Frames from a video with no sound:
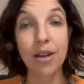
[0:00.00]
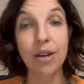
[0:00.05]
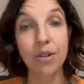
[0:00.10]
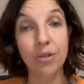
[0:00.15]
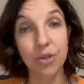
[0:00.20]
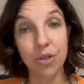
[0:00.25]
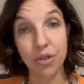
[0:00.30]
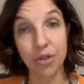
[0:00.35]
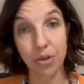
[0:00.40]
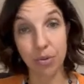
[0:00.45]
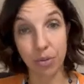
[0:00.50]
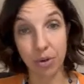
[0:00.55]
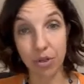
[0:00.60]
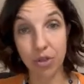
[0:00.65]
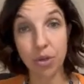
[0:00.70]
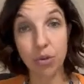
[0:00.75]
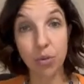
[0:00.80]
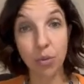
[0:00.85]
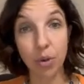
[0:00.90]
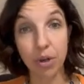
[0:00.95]
just a
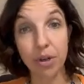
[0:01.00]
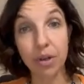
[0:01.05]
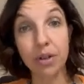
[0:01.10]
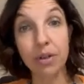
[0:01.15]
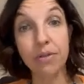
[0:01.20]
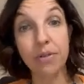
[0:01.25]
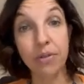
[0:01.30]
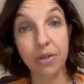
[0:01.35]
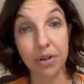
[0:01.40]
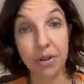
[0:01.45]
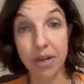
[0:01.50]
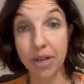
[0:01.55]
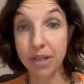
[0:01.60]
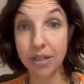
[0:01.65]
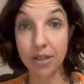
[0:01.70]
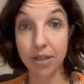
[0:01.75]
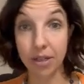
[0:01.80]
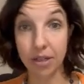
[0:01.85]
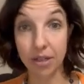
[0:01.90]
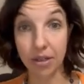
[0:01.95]
Russian word for
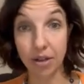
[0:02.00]
nesting